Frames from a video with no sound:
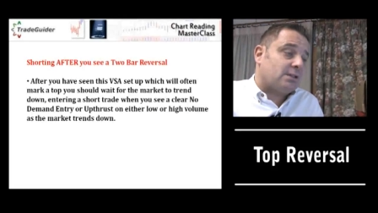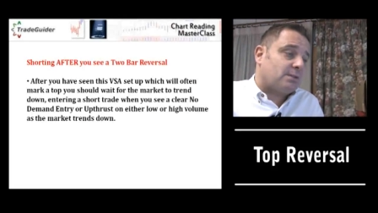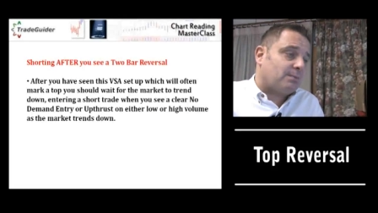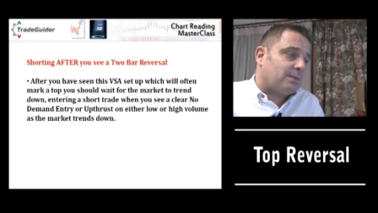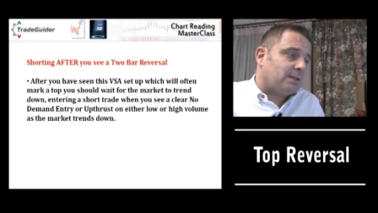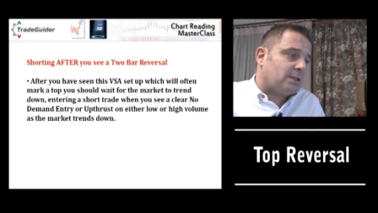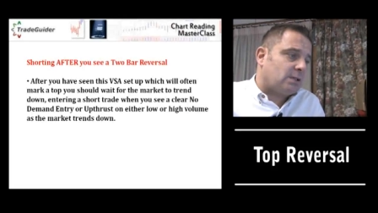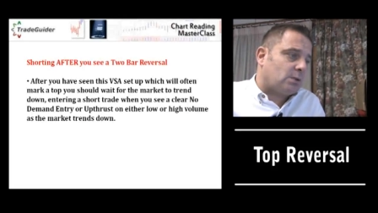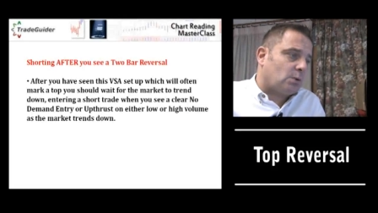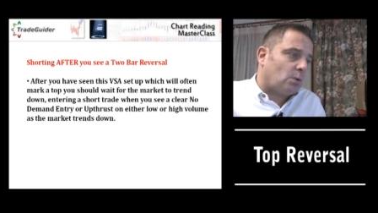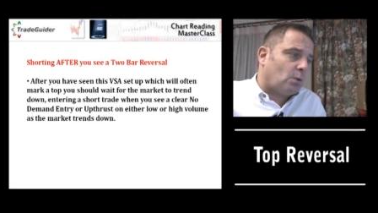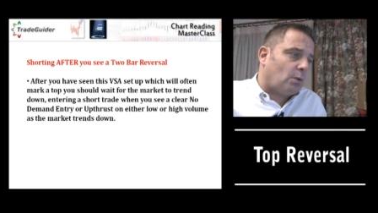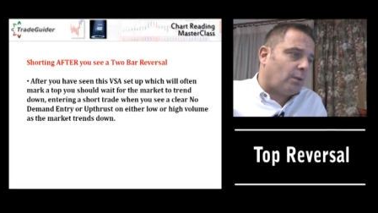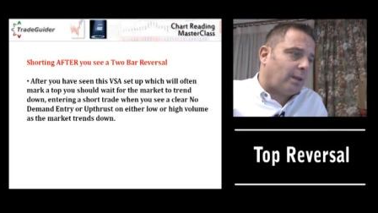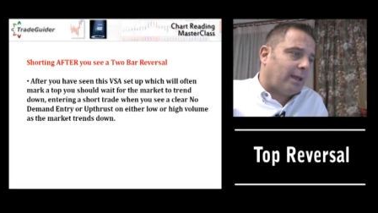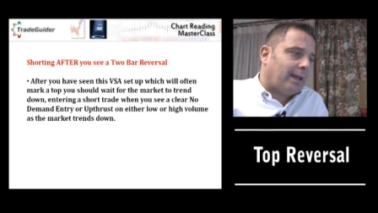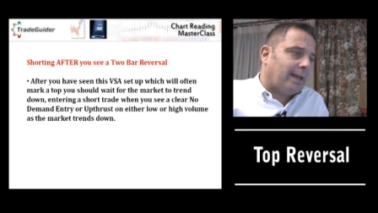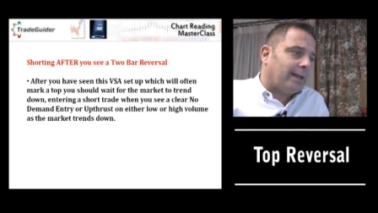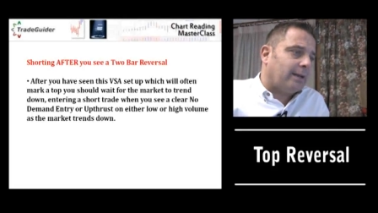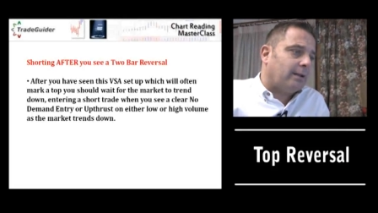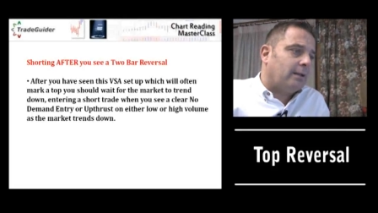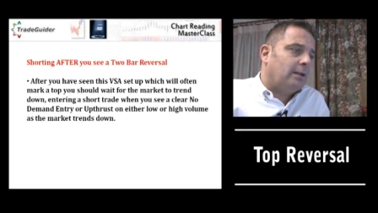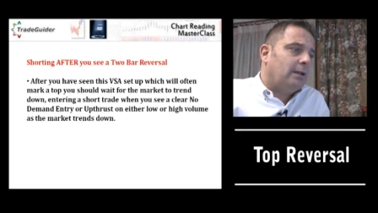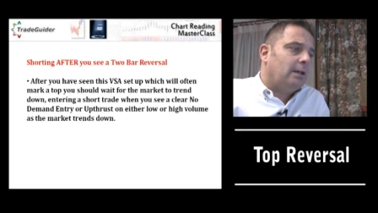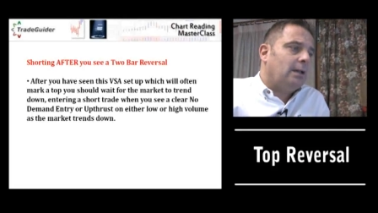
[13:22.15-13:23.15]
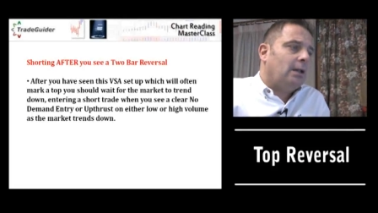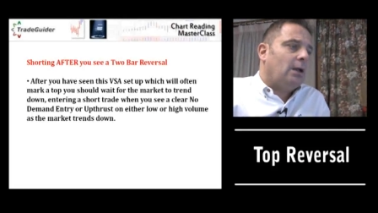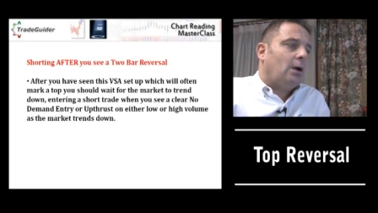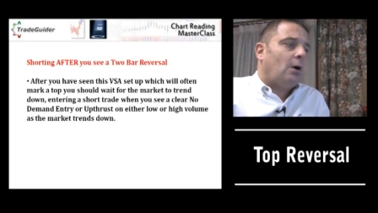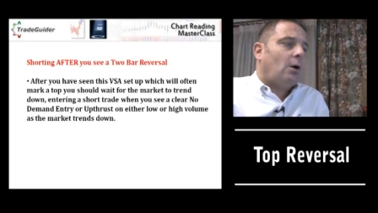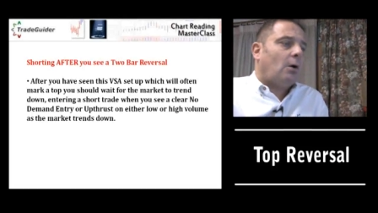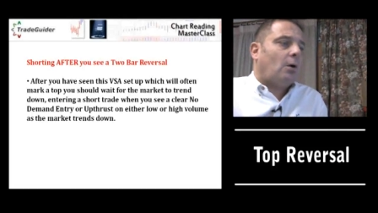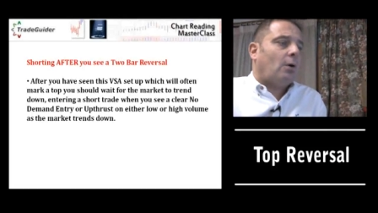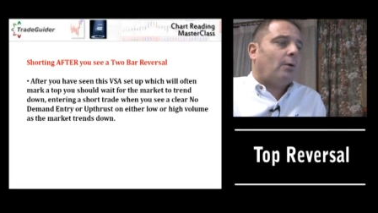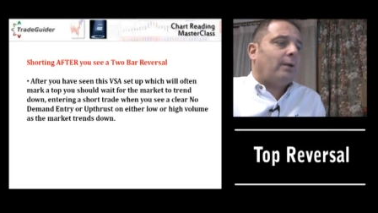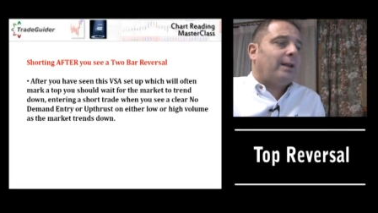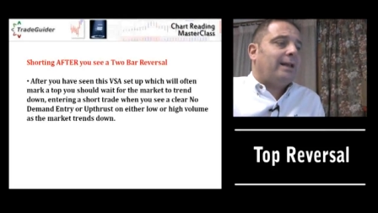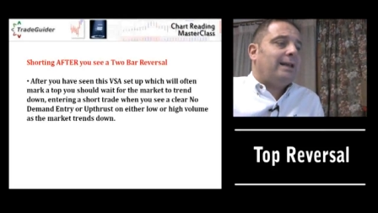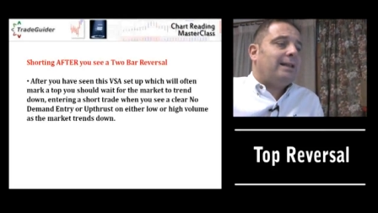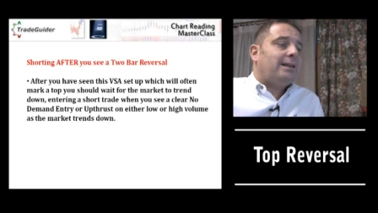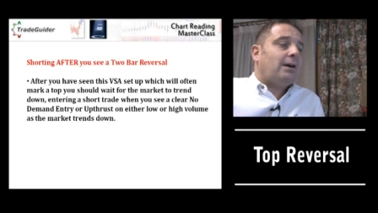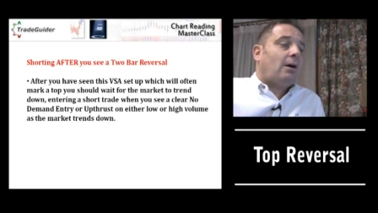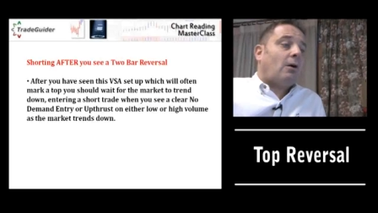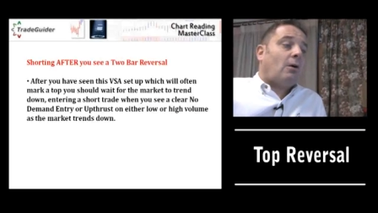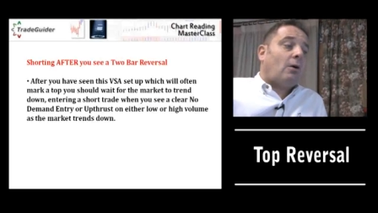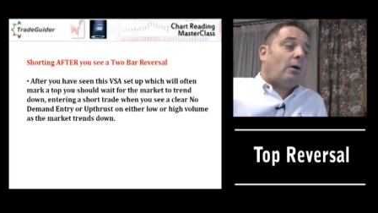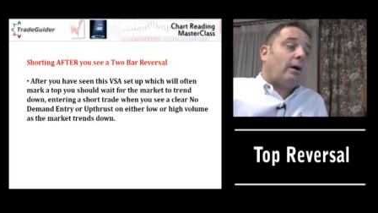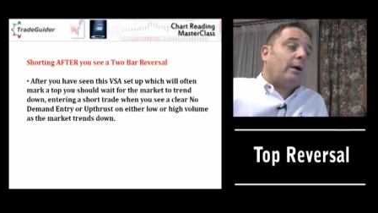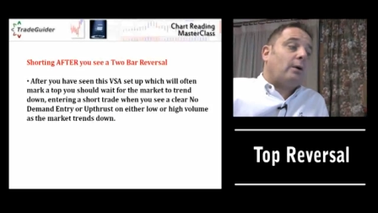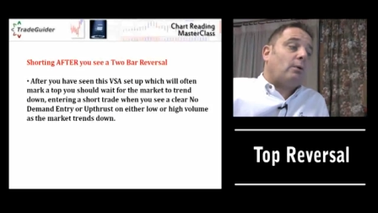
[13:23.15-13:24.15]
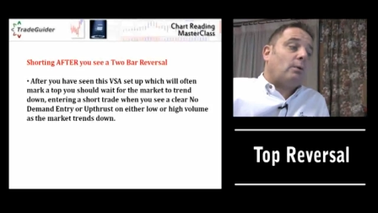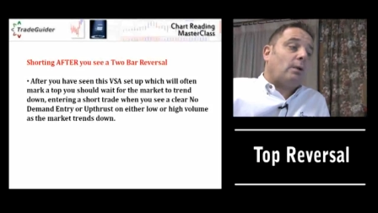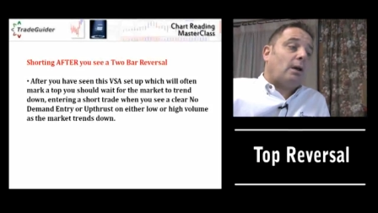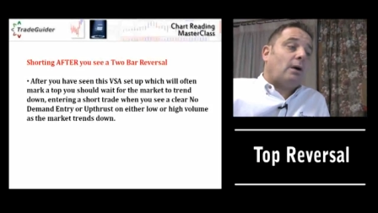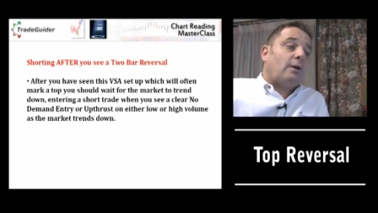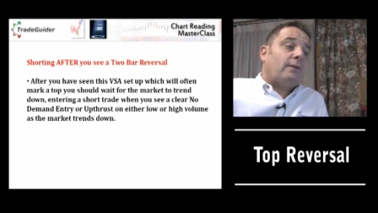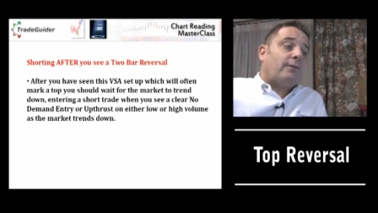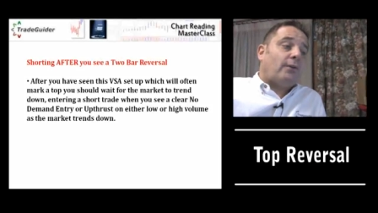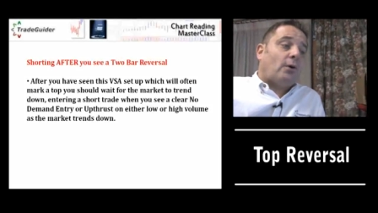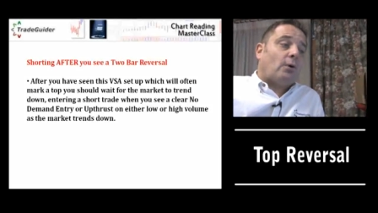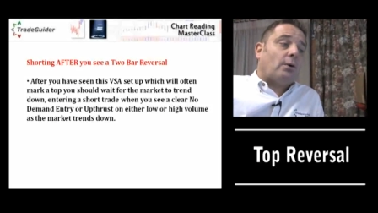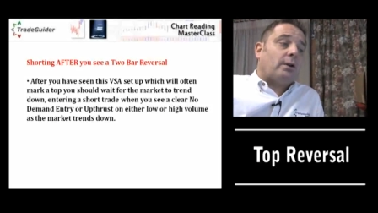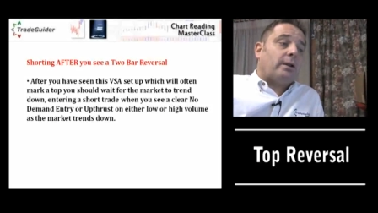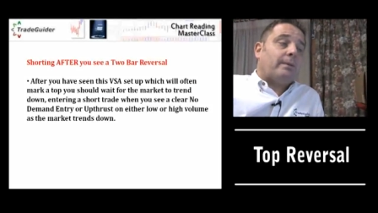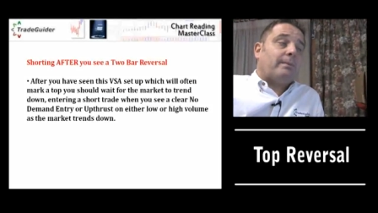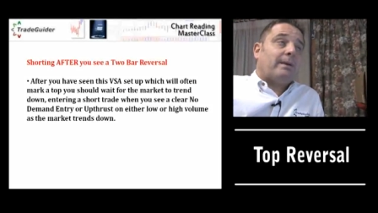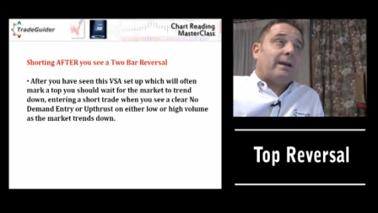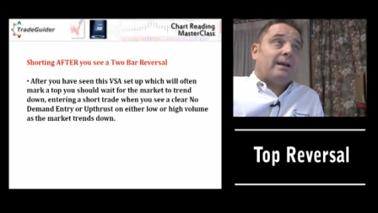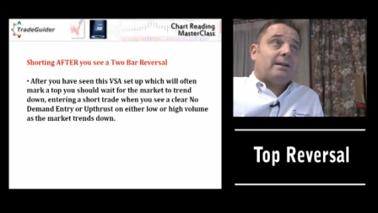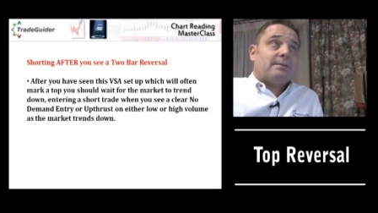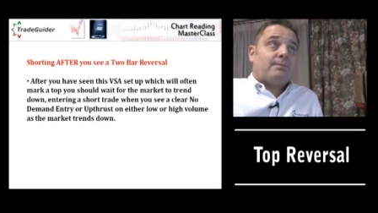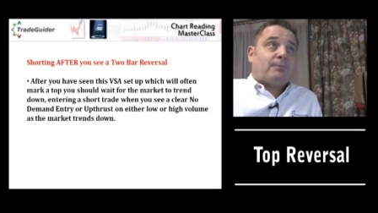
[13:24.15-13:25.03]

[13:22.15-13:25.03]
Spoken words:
as we saw then, on either high or low volume.